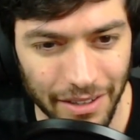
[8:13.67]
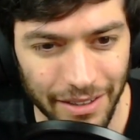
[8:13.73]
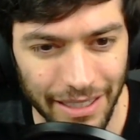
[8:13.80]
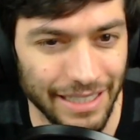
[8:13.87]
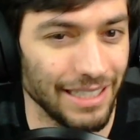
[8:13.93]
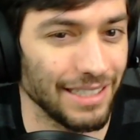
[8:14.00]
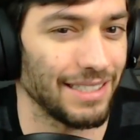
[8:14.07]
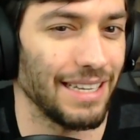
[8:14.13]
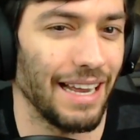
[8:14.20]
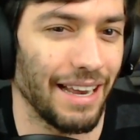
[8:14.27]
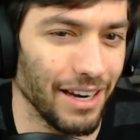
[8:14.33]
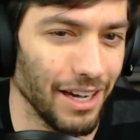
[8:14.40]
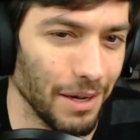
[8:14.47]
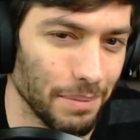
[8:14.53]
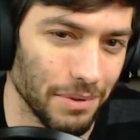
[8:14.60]
that doesn't
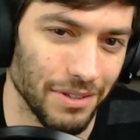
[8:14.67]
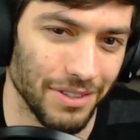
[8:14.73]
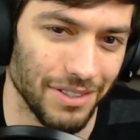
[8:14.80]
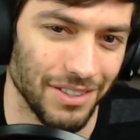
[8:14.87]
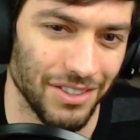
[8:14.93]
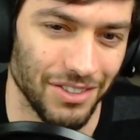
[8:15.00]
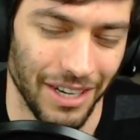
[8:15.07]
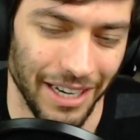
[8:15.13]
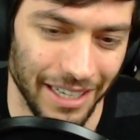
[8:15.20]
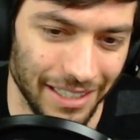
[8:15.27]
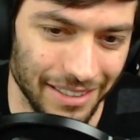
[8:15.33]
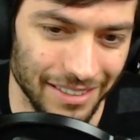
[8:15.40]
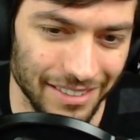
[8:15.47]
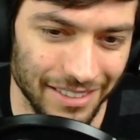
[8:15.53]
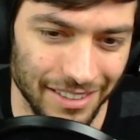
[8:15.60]
add up, right?
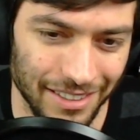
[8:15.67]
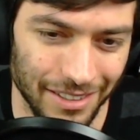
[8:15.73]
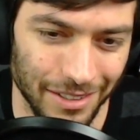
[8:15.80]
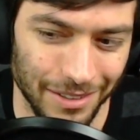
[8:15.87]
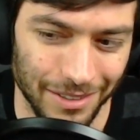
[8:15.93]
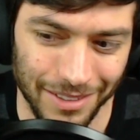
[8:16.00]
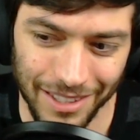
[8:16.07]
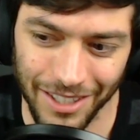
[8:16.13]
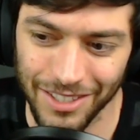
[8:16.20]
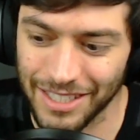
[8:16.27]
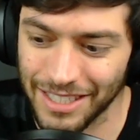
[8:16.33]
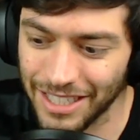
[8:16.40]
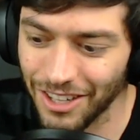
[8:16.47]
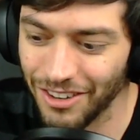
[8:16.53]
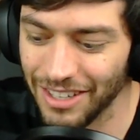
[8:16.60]

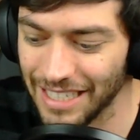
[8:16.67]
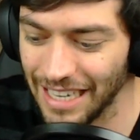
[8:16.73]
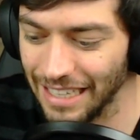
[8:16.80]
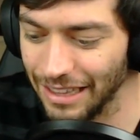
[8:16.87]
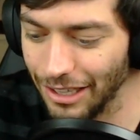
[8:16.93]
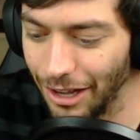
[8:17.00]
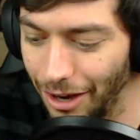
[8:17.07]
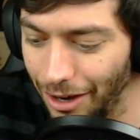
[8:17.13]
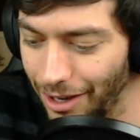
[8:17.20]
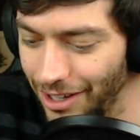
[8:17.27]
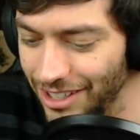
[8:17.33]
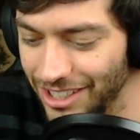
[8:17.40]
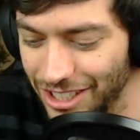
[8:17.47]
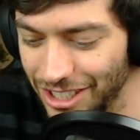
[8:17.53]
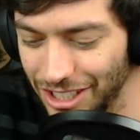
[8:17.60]
There is a
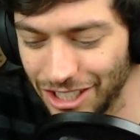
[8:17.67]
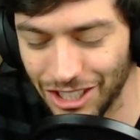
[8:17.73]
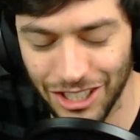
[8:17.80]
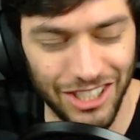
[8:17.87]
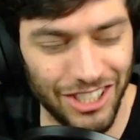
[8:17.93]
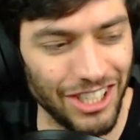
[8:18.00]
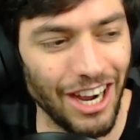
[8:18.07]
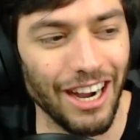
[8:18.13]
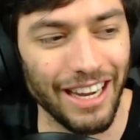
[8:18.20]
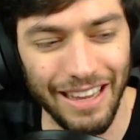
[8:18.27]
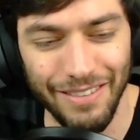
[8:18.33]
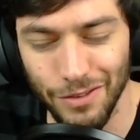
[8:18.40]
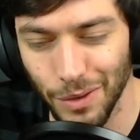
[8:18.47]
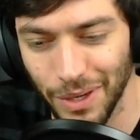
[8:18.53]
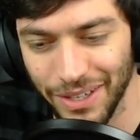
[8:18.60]
large chunk,
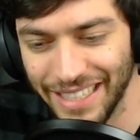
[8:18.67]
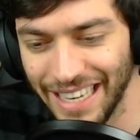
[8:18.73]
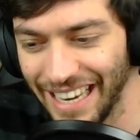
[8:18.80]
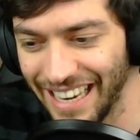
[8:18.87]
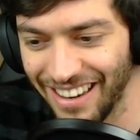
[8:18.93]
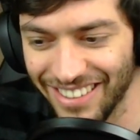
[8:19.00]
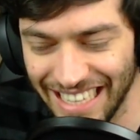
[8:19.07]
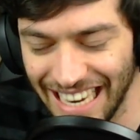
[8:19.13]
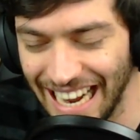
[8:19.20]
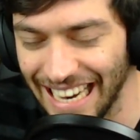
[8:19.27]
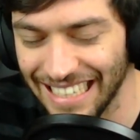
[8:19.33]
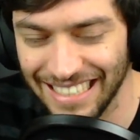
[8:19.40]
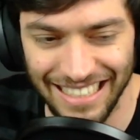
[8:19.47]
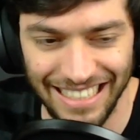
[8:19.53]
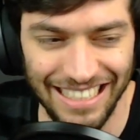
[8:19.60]
even when you take out
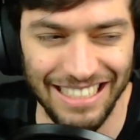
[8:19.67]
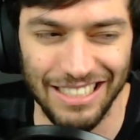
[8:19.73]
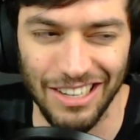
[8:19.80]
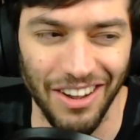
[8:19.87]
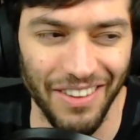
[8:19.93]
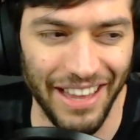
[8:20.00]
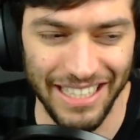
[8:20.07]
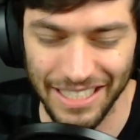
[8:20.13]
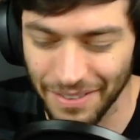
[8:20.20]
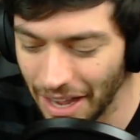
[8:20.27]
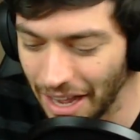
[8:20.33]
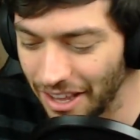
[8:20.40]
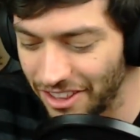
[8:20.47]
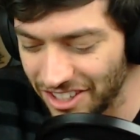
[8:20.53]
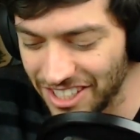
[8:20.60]
taxes and all that stuff,
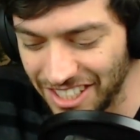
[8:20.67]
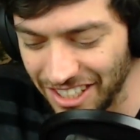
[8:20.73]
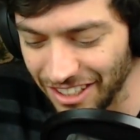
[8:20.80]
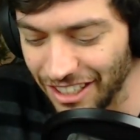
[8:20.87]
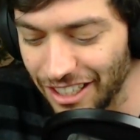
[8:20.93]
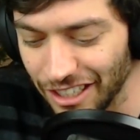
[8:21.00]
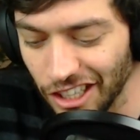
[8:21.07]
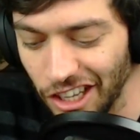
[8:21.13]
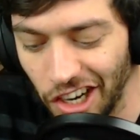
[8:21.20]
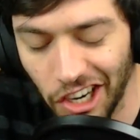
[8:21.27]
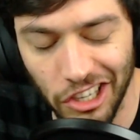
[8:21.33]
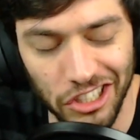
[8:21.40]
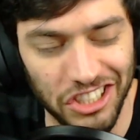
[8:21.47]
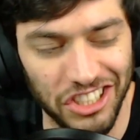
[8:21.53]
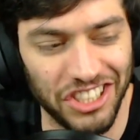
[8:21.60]
there's still a
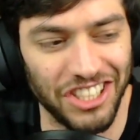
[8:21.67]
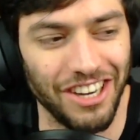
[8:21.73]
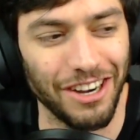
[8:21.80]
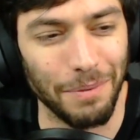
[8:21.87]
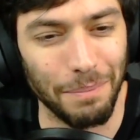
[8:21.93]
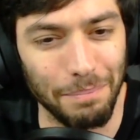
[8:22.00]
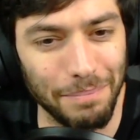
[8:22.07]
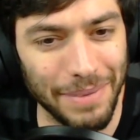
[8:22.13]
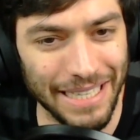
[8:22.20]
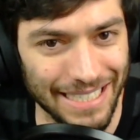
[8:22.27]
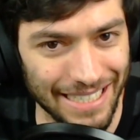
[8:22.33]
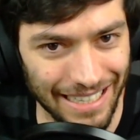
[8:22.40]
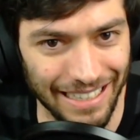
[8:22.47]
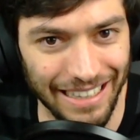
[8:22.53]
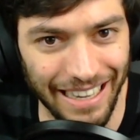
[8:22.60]
large chunk
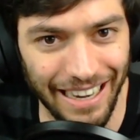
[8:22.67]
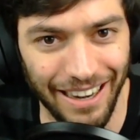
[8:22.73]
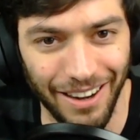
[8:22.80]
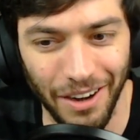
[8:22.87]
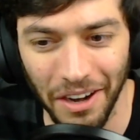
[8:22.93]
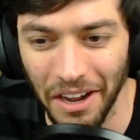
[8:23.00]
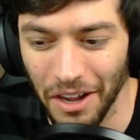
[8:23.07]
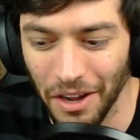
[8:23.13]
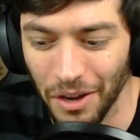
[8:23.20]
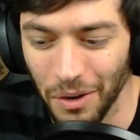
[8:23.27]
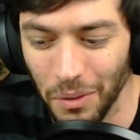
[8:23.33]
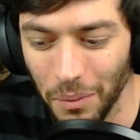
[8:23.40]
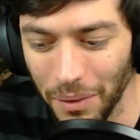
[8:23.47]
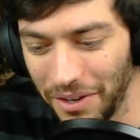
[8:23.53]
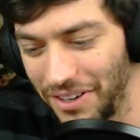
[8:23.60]
missing there.
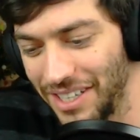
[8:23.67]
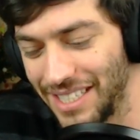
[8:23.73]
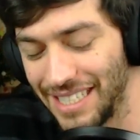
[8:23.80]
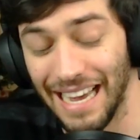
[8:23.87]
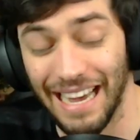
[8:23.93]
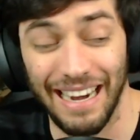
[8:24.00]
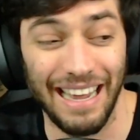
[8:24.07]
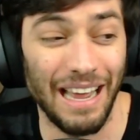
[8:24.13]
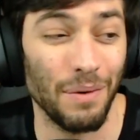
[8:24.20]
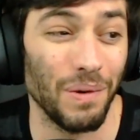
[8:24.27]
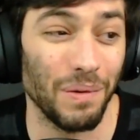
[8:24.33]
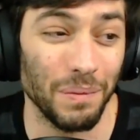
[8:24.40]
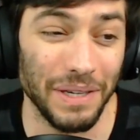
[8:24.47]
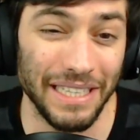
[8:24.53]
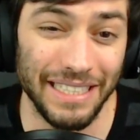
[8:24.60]
Where is that? And
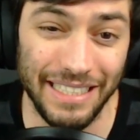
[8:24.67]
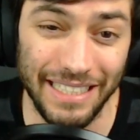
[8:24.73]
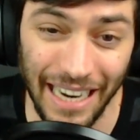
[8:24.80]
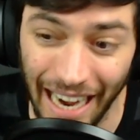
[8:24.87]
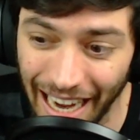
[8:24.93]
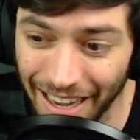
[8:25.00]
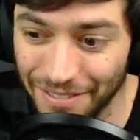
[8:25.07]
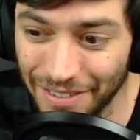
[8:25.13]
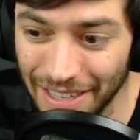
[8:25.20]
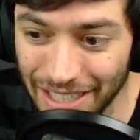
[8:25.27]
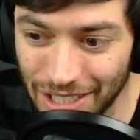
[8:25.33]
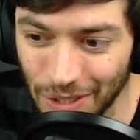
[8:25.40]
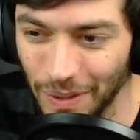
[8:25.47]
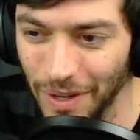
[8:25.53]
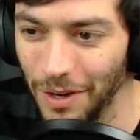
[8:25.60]
when we dive
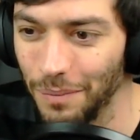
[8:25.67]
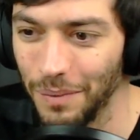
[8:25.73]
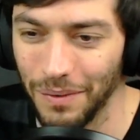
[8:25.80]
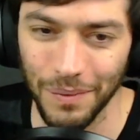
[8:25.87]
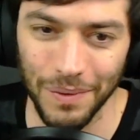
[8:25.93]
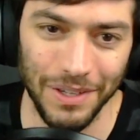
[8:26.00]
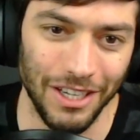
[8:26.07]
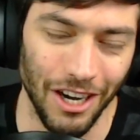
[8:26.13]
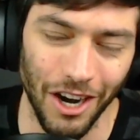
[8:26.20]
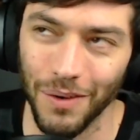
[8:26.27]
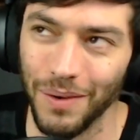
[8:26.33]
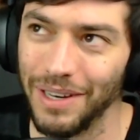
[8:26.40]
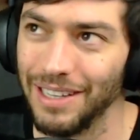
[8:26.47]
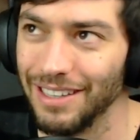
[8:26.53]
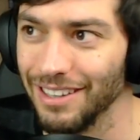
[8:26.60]
into it, when we
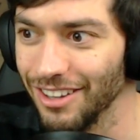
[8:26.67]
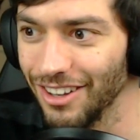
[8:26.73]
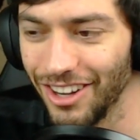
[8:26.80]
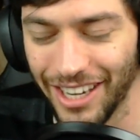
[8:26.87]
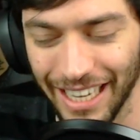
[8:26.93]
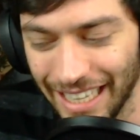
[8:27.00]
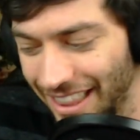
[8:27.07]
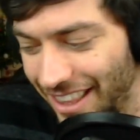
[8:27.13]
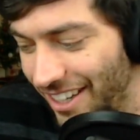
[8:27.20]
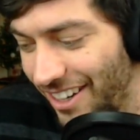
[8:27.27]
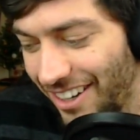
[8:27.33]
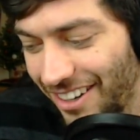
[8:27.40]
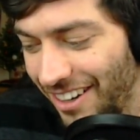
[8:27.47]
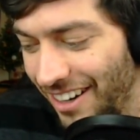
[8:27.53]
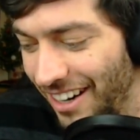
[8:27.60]
go and look at
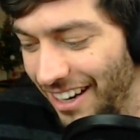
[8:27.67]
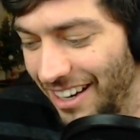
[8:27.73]
their,